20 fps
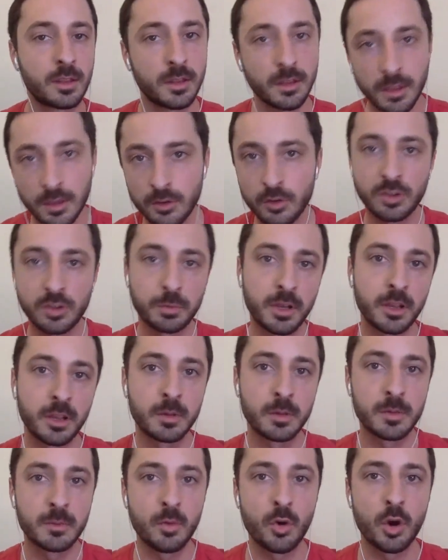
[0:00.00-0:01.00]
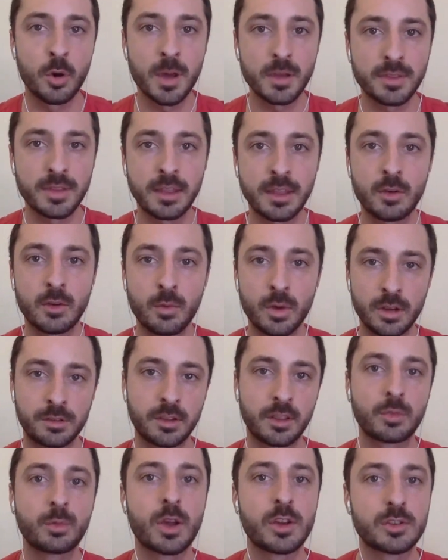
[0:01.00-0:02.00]
Could you explain a little bit more about that? Like, what is
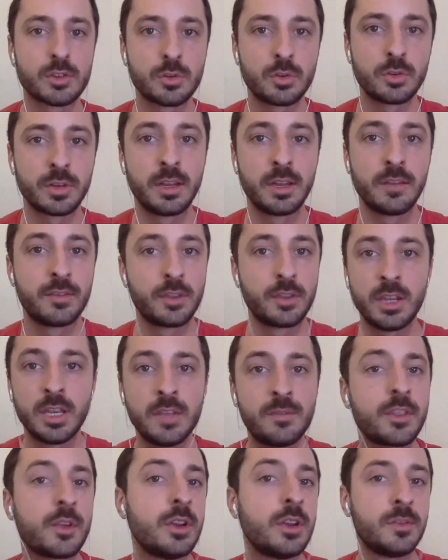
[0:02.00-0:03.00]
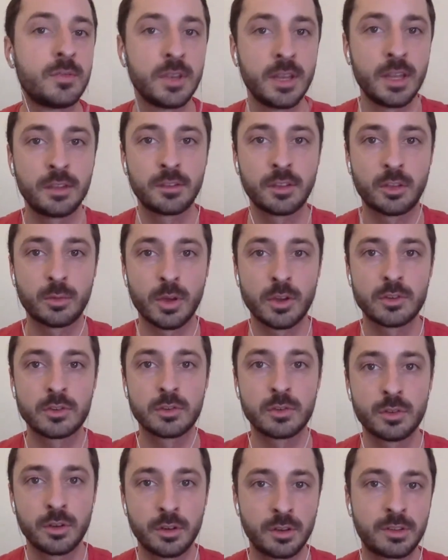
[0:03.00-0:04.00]
the threshold? And if there even is a
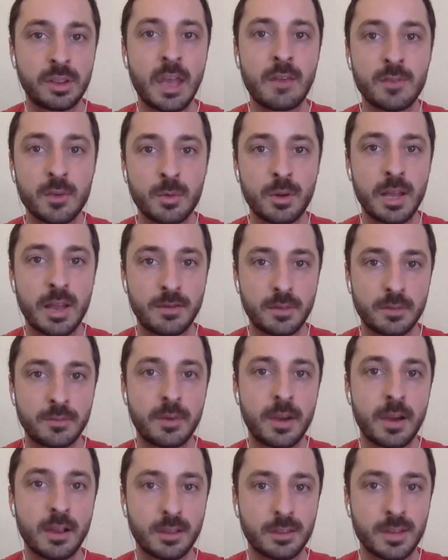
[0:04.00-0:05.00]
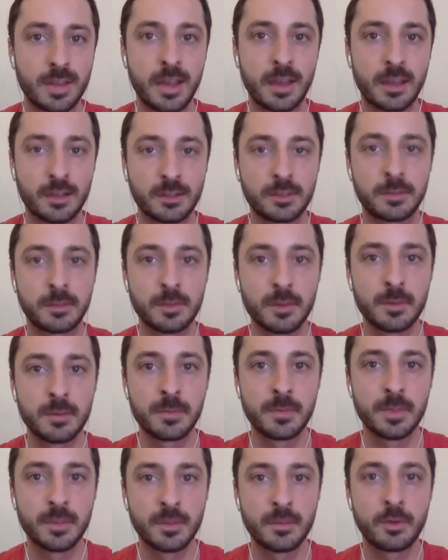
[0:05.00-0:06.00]
threshold, or does everyone have to file a tax
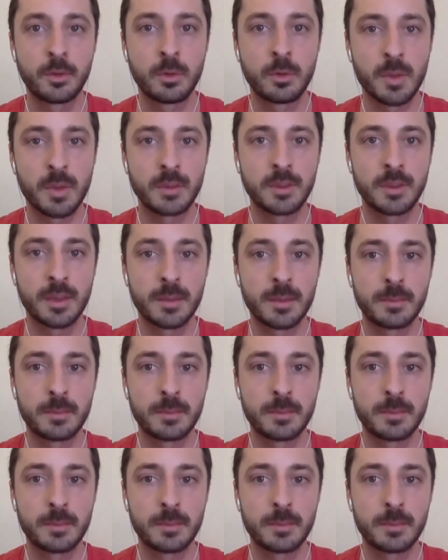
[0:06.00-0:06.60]
form about that?